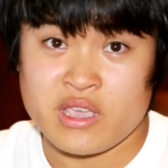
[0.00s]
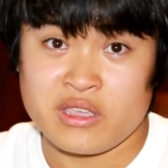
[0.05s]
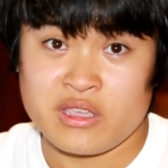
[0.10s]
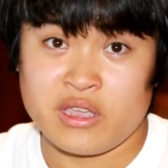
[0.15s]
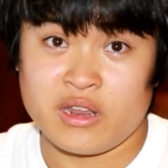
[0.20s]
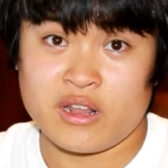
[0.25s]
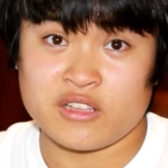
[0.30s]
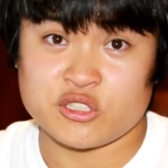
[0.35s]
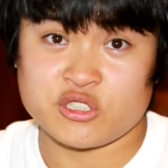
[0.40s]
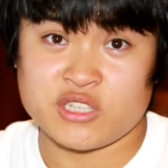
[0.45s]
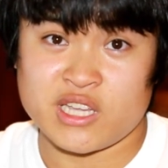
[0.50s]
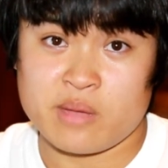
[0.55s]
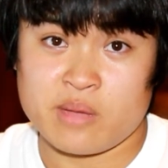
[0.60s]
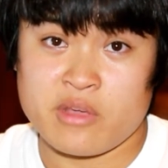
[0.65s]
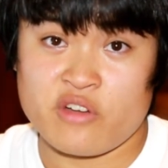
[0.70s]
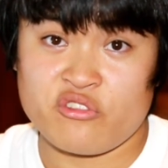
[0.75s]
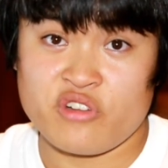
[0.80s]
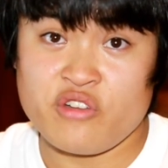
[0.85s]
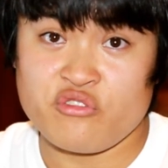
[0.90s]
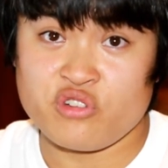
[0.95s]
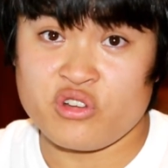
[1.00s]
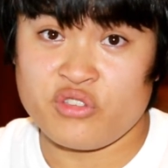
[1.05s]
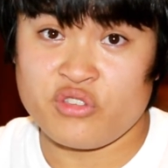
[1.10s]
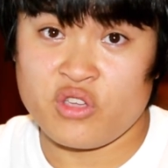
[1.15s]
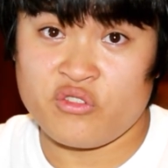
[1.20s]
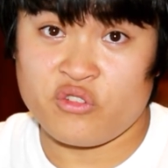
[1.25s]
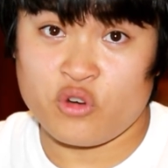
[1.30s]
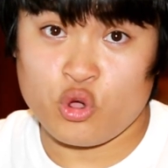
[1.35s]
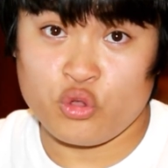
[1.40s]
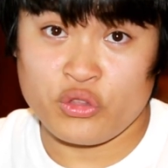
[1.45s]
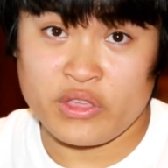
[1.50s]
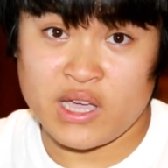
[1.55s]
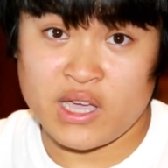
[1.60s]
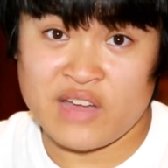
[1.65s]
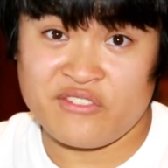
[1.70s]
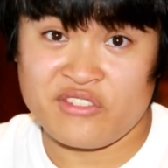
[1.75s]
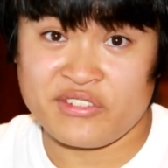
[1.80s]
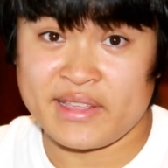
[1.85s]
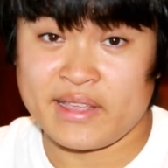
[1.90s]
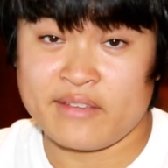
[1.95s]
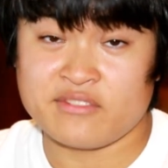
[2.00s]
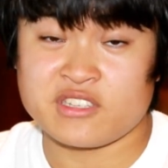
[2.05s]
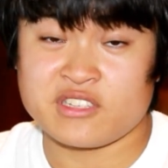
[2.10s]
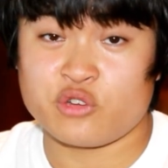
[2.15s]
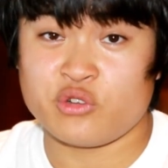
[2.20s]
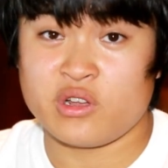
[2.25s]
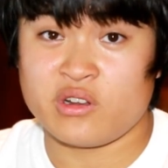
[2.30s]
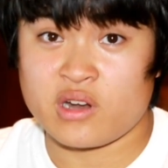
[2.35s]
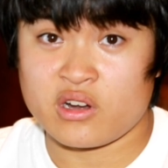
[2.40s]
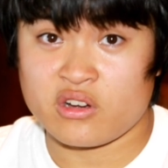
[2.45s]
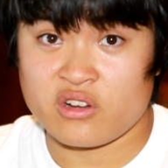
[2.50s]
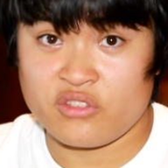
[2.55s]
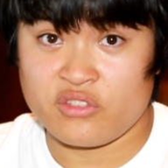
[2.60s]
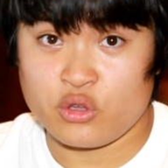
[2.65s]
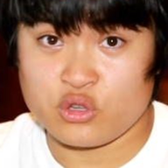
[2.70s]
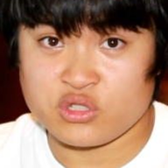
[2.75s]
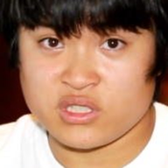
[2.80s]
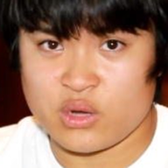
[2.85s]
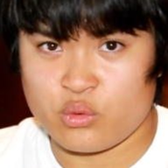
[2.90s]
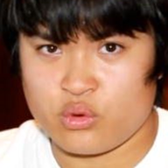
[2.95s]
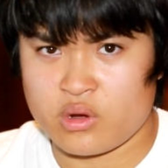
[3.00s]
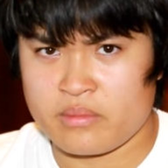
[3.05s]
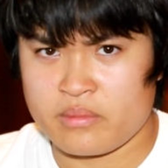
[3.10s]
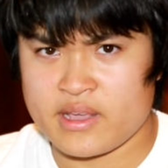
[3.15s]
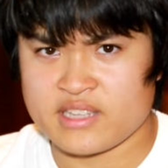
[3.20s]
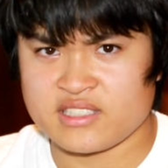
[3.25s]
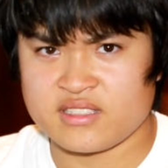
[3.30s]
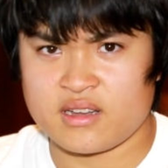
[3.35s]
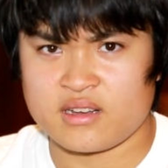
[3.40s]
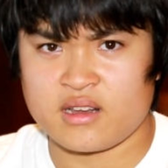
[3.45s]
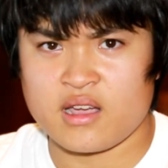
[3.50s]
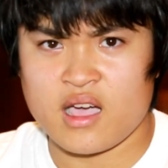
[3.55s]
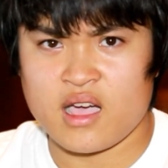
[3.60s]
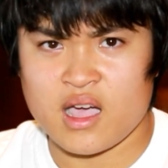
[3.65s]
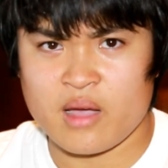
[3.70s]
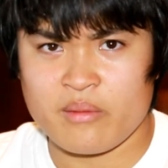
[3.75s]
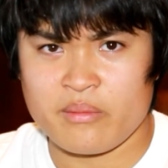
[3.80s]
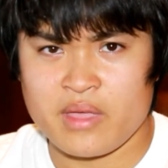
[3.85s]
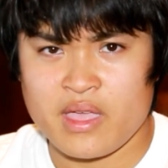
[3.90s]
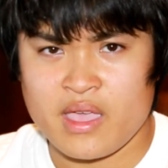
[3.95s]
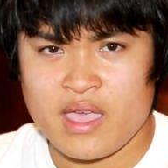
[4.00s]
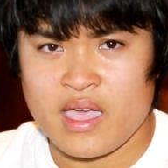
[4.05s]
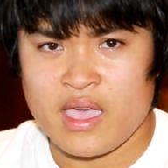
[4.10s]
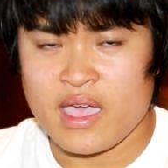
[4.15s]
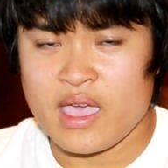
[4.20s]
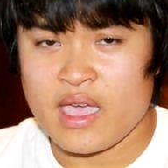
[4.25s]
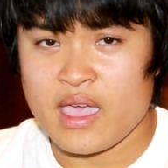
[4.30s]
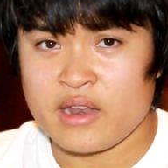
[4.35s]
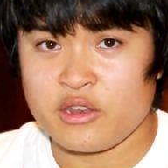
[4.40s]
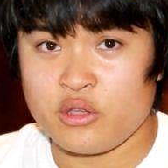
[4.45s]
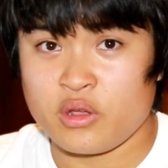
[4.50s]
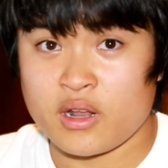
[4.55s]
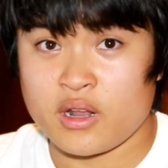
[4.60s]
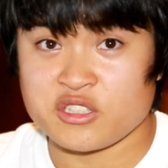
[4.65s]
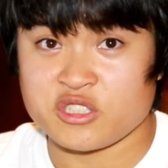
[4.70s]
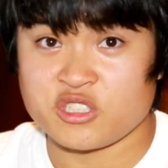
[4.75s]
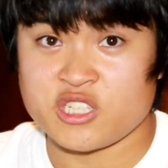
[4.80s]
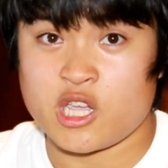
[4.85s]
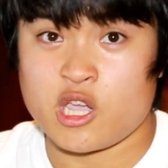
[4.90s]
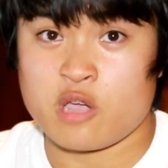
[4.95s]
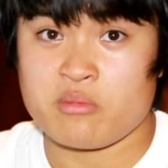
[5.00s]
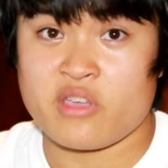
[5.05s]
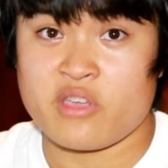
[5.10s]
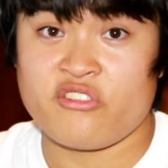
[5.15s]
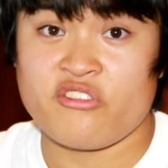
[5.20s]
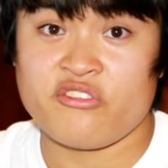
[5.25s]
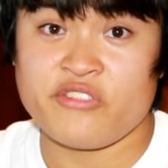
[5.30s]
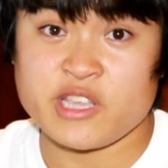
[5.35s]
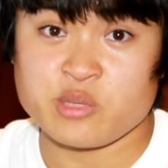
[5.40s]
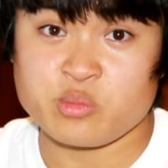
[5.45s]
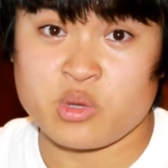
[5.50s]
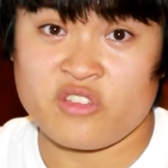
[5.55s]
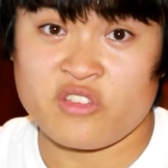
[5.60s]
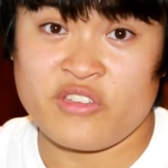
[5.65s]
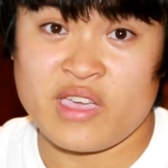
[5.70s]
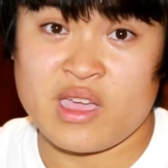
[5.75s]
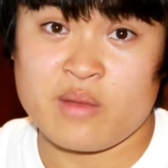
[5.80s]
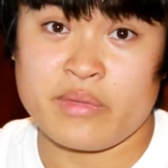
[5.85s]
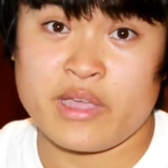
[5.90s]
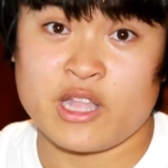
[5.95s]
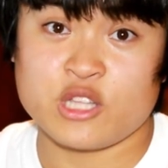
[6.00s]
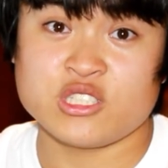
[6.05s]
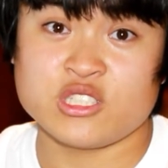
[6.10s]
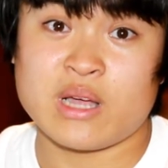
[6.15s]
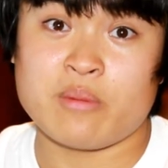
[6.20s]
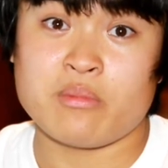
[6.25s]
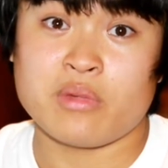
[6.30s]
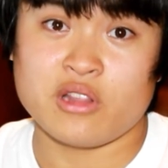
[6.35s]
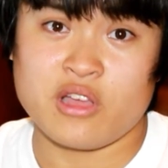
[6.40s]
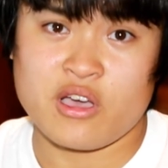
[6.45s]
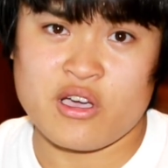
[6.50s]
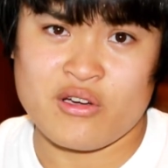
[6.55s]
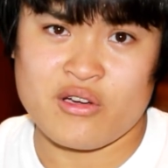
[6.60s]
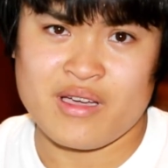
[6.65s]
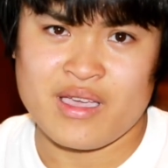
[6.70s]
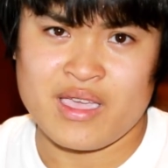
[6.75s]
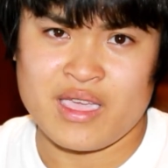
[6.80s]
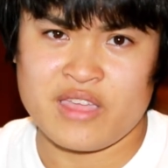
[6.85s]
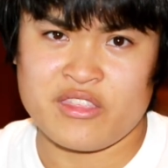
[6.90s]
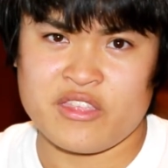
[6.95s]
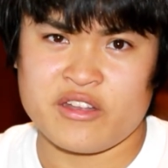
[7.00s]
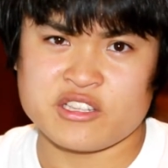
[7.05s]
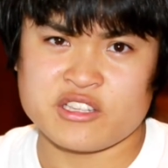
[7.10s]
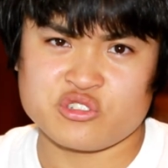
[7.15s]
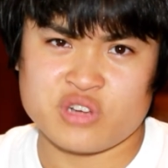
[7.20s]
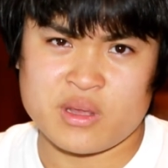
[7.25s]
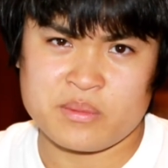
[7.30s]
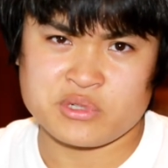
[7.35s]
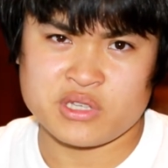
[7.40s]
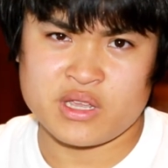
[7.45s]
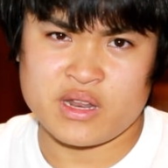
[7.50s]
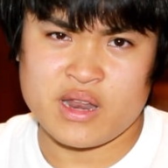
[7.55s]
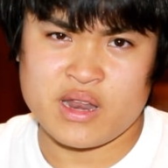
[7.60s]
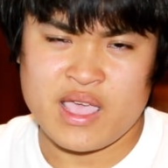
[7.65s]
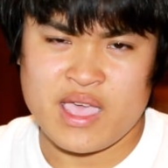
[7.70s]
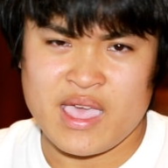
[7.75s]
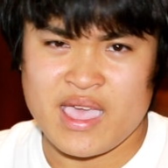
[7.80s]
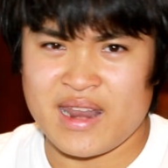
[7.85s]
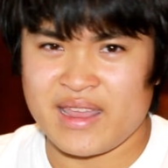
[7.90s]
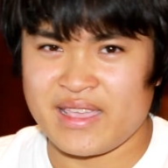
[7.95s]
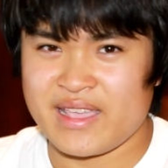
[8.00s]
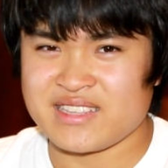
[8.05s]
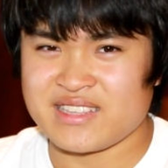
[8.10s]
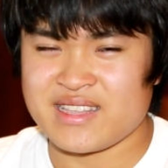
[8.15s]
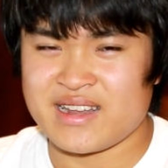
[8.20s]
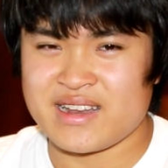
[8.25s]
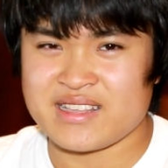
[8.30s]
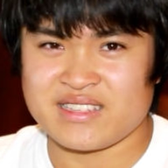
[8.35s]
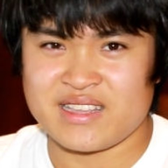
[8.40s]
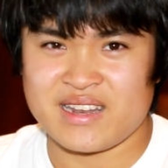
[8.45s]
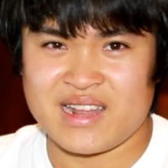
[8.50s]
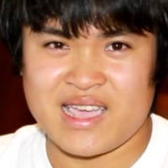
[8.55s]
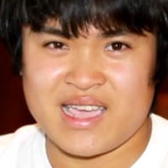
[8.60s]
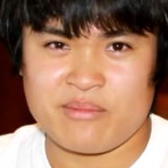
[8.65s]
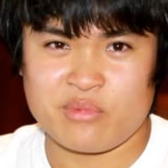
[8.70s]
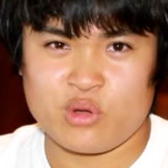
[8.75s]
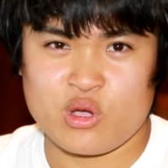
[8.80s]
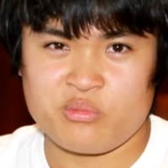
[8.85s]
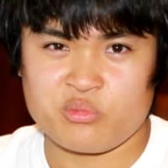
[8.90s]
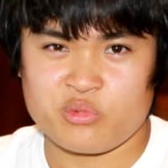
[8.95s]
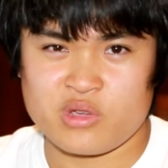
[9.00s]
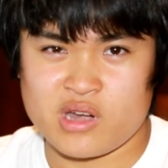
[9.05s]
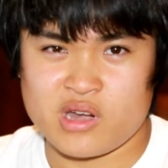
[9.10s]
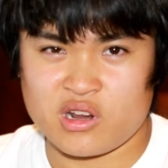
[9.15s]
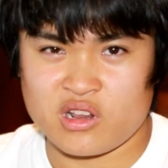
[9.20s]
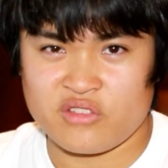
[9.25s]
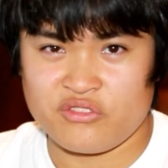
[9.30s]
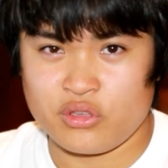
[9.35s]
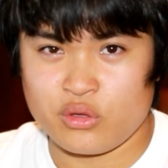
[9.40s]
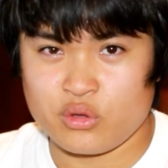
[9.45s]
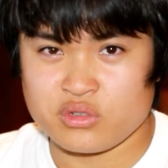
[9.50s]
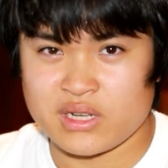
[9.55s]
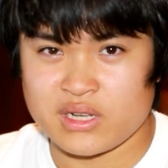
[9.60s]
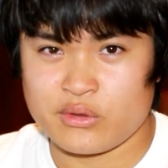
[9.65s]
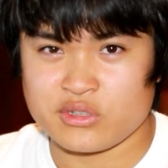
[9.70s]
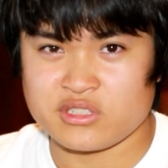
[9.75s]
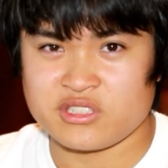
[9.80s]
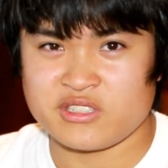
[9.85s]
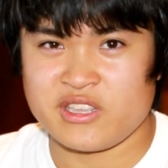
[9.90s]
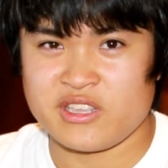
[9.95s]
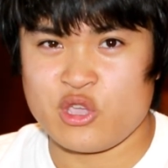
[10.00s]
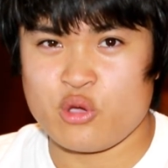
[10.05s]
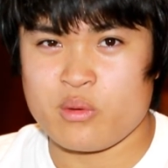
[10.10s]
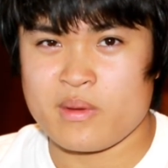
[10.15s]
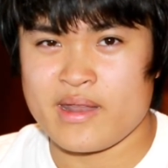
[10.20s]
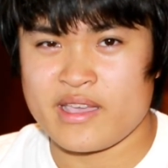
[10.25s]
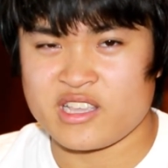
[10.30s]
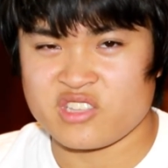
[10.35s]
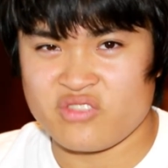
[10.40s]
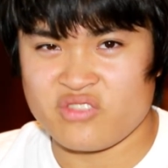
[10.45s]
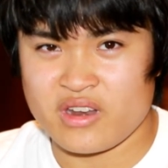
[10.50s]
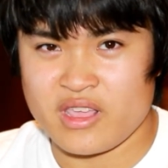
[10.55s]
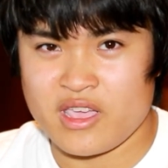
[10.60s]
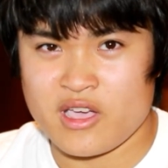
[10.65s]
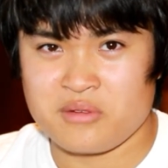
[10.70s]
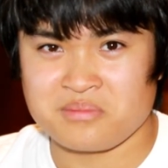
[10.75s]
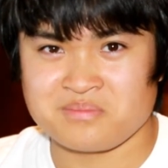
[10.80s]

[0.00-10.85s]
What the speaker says: You can also check out my written review for Only God Forgives at greenarcreviews.wordpress.com, and you can also check out my Facebook fan page down below in the description. And I guess that is it. I am Noah from Green Arc Reviews, and I will see you in my next video.